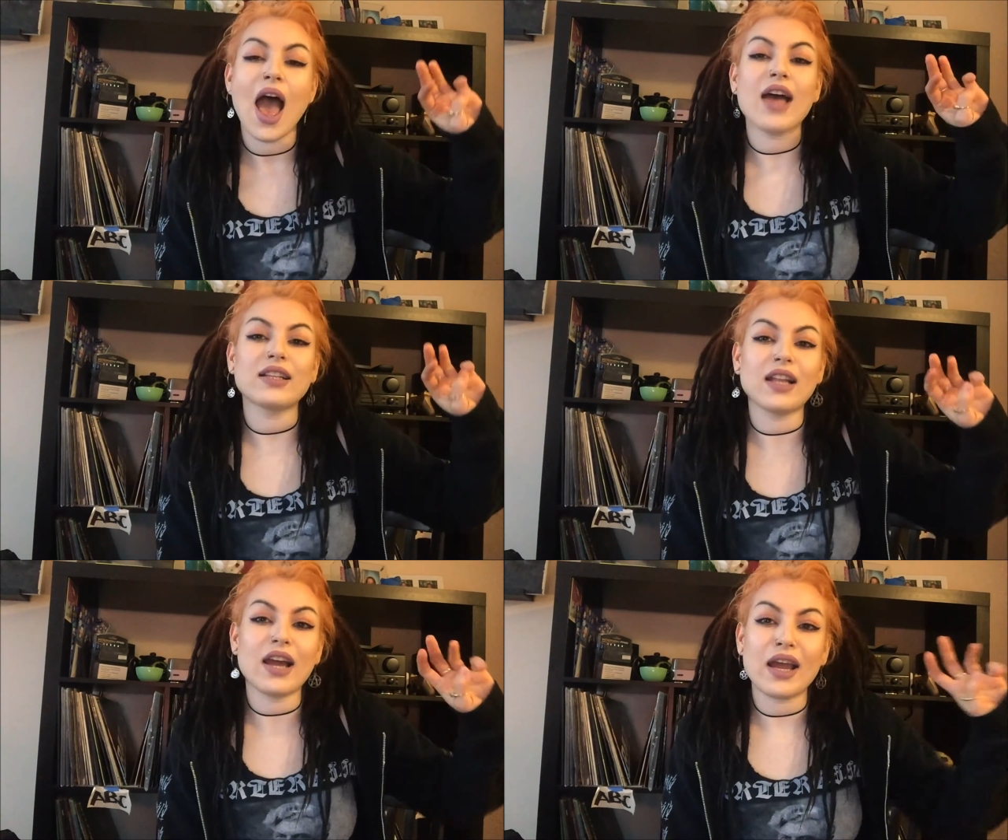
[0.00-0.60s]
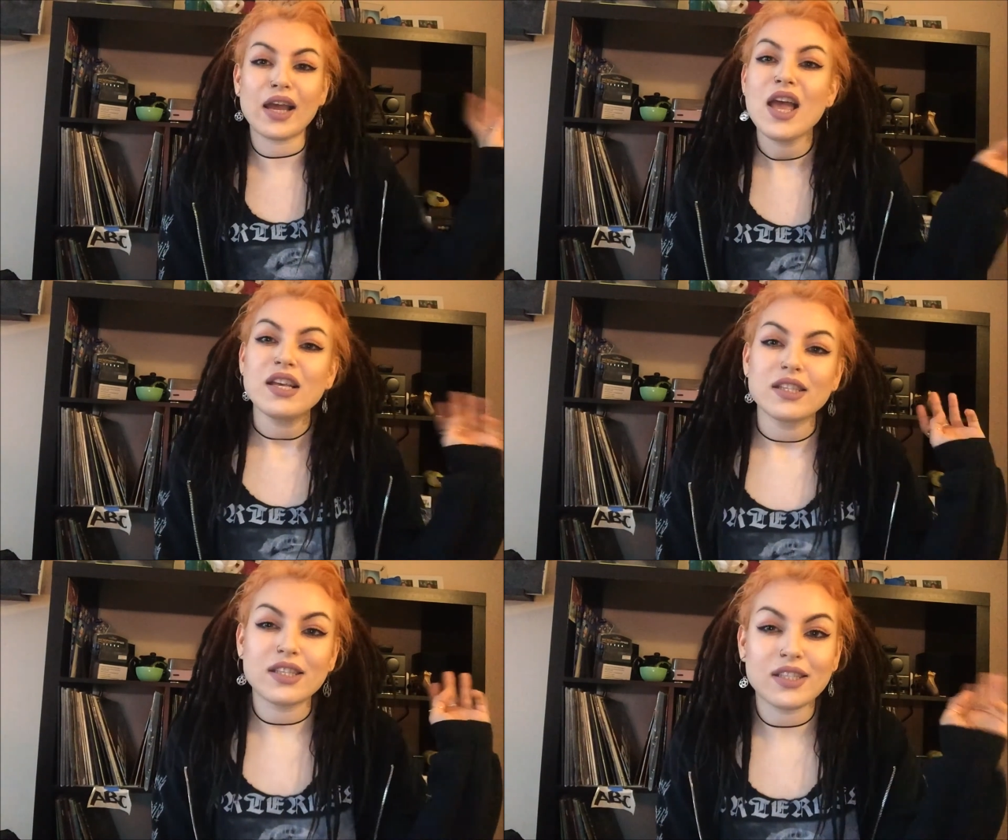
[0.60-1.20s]
and like
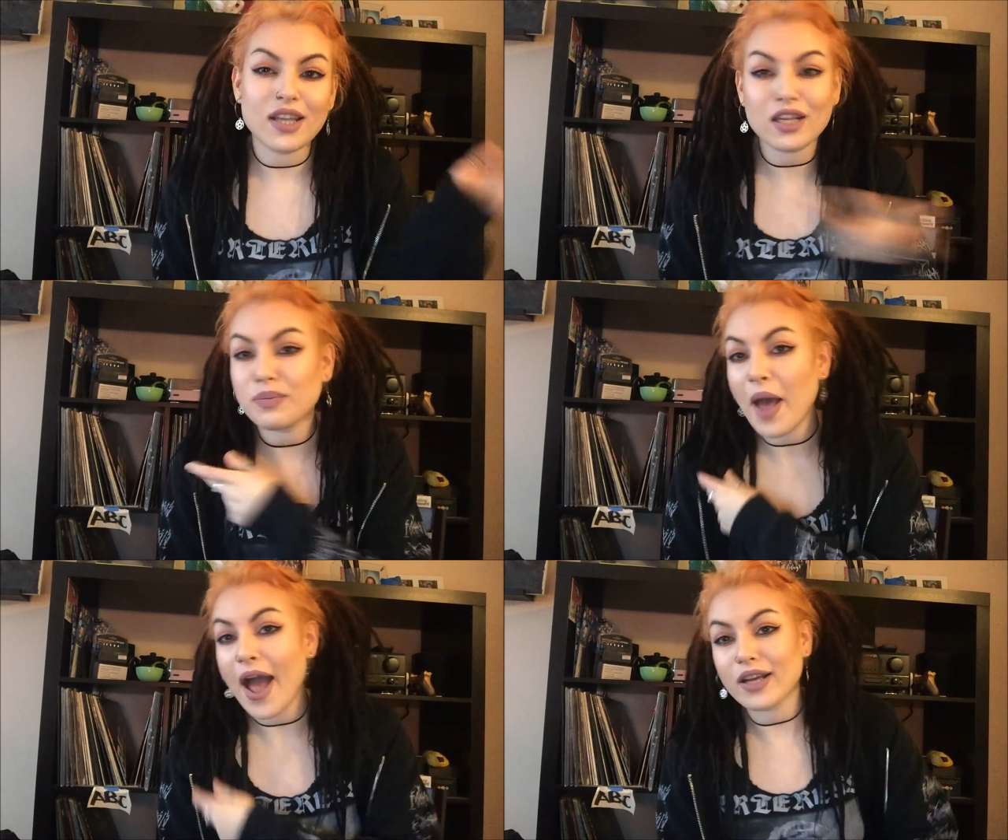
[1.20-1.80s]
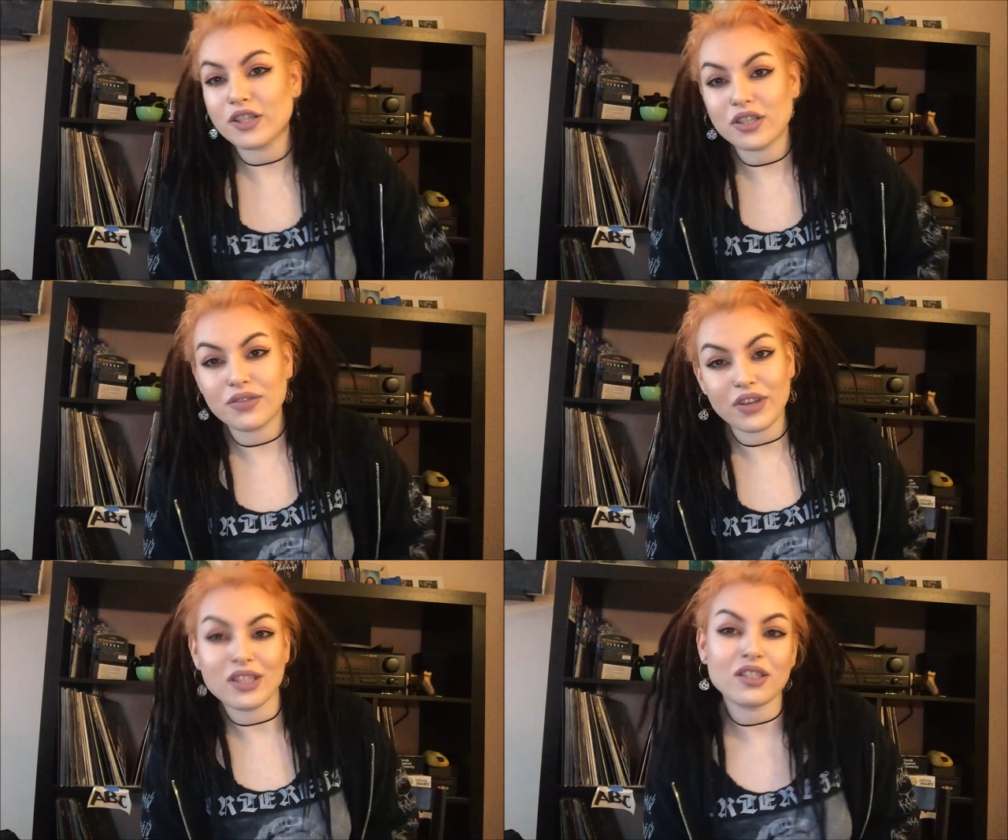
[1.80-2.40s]
6 packages
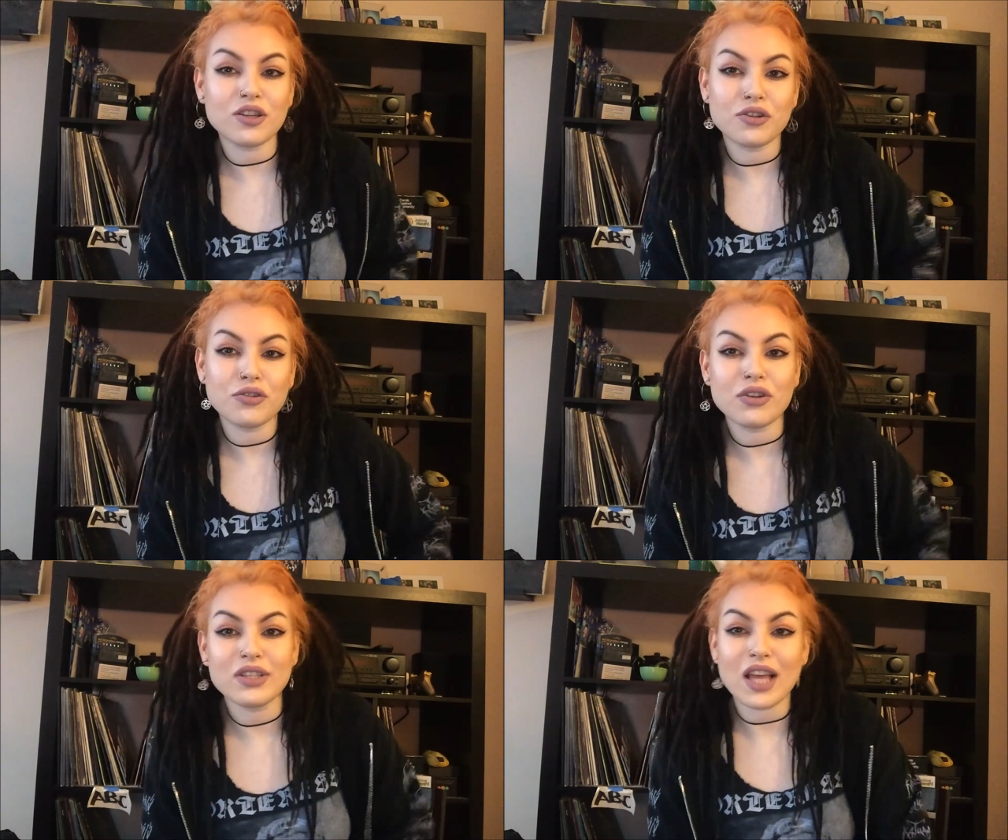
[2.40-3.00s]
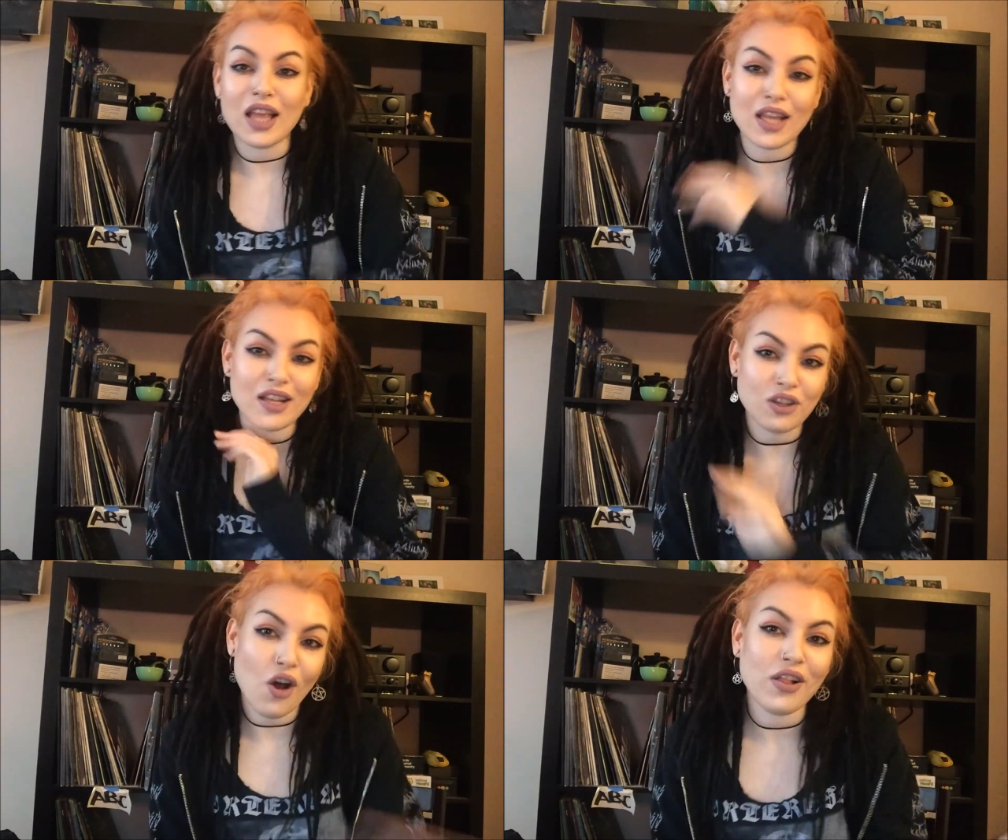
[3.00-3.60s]
of instant noodles, and
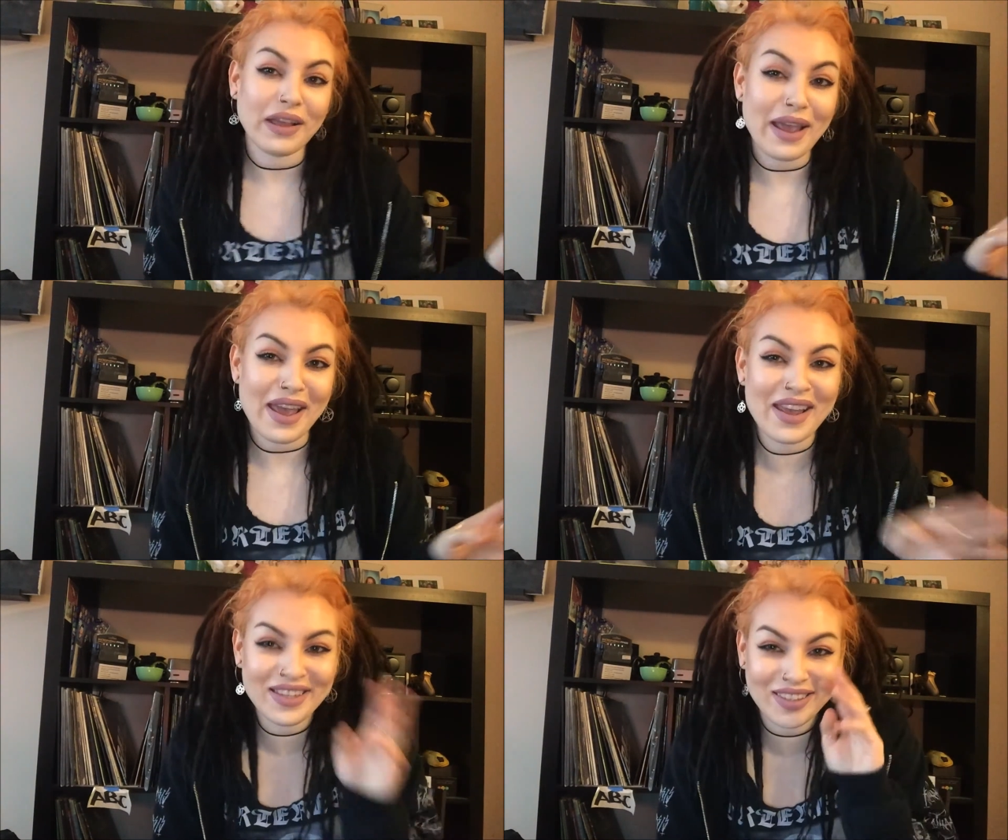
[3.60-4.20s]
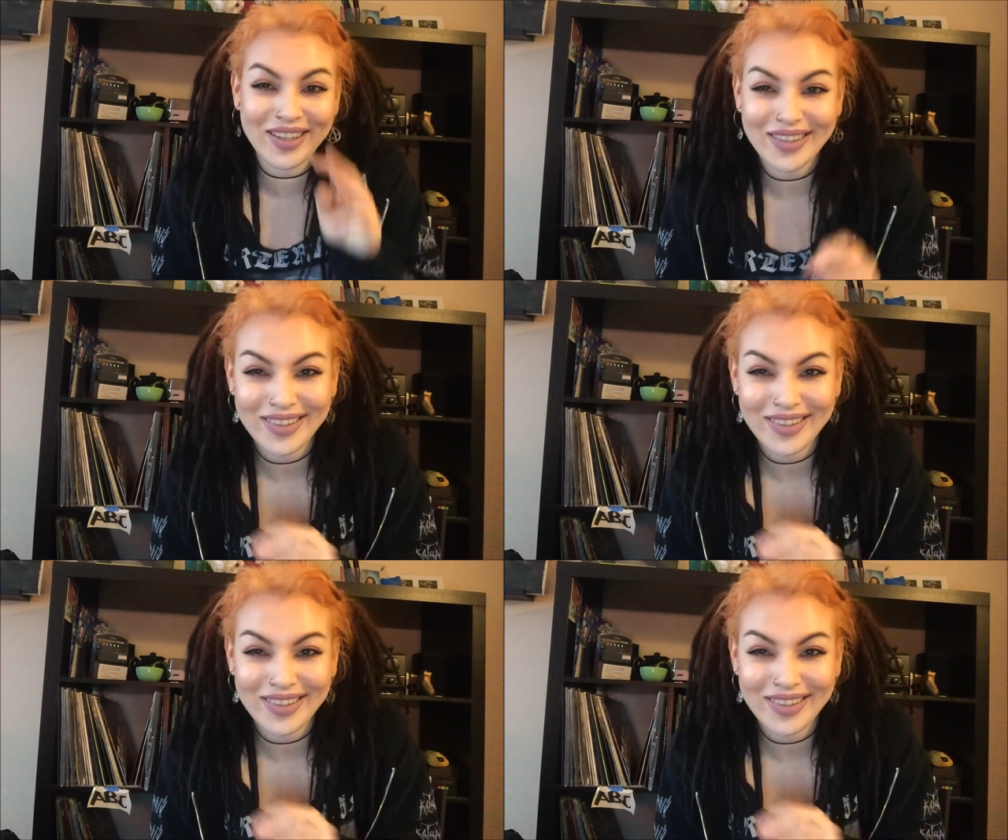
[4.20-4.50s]
that's all I ate.